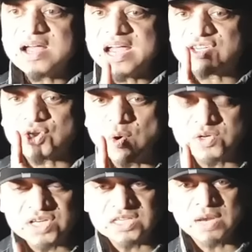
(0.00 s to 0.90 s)

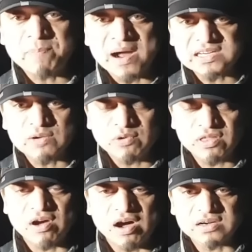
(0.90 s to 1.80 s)
associating partner
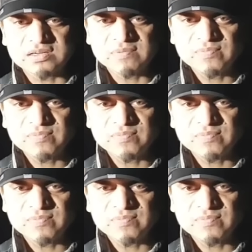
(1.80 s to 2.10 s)
with God,